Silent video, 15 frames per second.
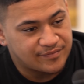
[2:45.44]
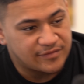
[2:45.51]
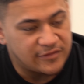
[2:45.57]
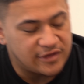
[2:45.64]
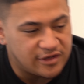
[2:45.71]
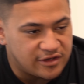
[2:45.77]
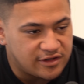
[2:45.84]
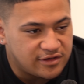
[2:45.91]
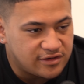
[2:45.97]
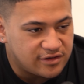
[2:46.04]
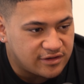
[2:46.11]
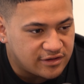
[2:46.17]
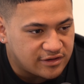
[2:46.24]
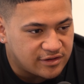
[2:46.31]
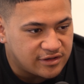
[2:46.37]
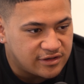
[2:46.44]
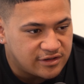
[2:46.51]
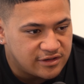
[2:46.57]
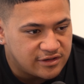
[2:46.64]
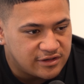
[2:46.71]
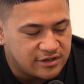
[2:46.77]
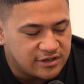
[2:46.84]
You know,
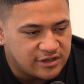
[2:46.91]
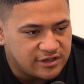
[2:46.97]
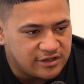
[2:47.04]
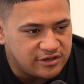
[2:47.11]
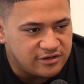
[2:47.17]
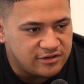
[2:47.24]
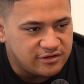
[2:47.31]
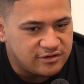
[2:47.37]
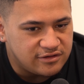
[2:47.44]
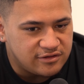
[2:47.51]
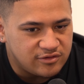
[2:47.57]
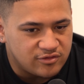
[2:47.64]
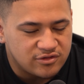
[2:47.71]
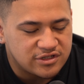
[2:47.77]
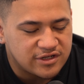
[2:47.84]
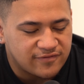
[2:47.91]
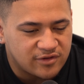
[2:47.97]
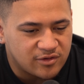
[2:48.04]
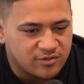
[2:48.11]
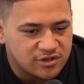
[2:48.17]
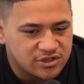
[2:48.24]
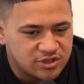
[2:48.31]
you always have
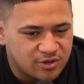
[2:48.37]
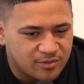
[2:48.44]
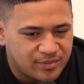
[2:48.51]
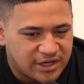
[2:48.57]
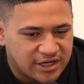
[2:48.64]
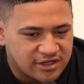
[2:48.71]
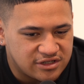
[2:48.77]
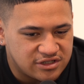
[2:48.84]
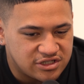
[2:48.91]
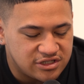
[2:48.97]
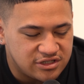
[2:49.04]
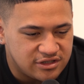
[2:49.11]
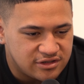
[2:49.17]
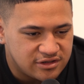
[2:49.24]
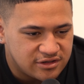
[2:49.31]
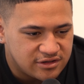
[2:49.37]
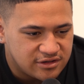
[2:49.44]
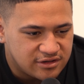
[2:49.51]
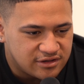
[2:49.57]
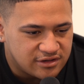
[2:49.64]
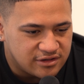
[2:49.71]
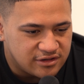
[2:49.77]
to watch your back and shit.
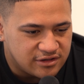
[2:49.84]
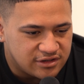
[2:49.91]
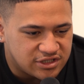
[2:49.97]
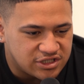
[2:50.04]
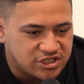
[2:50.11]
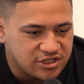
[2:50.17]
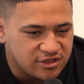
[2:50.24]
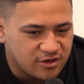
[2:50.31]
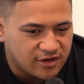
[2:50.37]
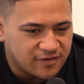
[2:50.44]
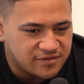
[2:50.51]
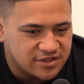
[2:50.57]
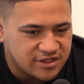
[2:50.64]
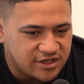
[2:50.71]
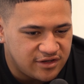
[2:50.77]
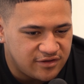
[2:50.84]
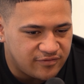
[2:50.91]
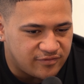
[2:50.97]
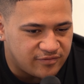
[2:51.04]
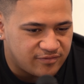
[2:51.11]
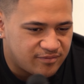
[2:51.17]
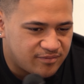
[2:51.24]
It's a shit life to
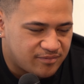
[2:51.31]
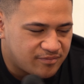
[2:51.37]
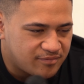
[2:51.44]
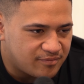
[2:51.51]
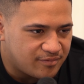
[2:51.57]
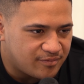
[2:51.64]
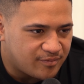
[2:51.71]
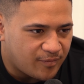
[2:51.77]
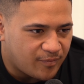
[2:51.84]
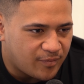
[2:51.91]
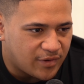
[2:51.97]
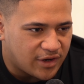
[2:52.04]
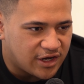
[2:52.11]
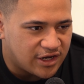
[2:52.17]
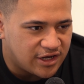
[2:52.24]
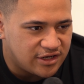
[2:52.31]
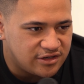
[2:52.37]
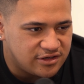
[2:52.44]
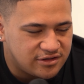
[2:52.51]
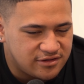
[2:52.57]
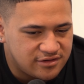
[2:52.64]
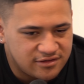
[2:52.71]
live. But
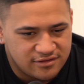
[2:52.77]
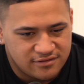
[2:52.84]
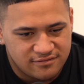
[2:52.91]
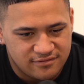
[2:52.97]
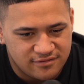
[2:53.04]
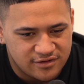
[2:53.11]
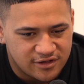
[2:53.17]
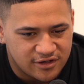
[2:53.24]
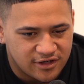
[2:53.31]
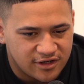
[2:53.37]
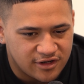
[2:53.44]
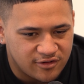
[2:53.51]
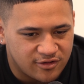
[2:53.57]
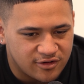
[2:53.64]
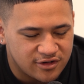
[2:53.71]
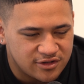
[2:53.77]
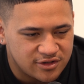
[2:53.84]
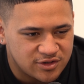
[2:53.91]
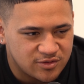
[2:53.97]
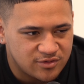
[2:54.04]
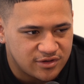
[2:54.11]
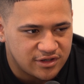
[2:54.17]
I got
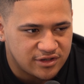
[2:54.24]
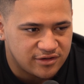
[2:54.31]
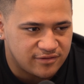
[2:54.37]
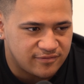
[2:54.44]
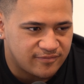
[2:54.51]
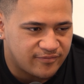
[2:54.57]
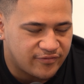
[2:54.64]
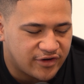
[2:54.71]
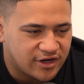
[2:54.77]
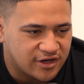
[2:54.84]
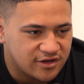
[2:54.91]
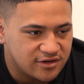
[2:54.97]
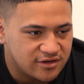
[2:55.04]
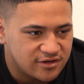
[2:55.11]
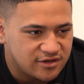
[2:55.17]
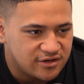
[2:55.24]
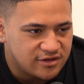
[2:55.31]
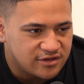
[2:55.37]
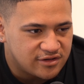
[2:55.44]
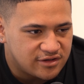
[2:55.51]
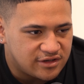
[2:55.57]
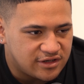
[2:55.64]
into it and fuck,
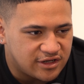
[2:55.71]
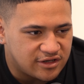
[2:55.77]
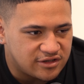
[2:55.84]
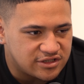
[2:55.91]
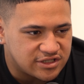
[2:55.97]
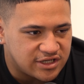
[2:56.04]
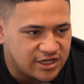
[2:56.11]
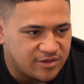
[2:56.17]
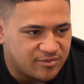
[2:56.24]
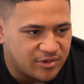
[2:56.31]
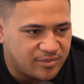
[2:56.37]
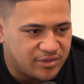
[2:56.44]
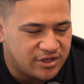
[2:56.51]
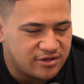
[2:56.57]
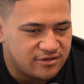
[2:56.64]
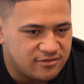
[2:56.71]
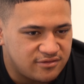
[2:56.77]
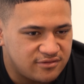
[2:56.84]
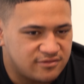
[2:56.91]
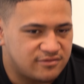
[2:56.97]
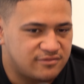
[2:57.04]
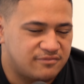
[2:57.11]
now I just lay in my bed.
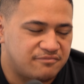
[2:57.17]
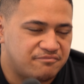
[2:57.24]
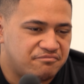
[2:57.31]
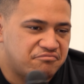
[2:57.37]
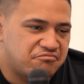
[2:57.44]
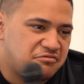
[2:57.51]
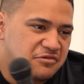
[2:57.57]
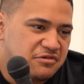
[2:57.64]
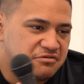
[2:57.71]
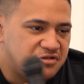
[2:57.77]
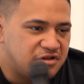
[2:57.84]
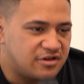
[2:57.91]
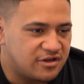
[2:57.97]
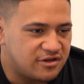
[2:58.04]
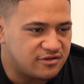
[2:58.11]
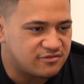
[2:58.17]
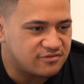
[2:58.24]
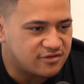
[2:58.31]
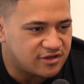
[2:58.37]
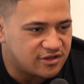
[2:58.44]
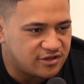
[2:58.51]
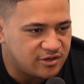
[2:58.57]
You know,
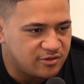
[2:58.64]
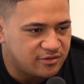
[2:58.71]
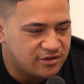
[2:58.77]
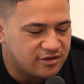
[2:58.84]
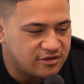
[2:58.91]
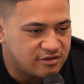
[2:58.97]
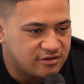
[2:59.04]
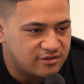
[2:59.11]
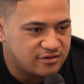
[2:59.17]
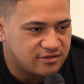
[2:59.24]
got to deal with it.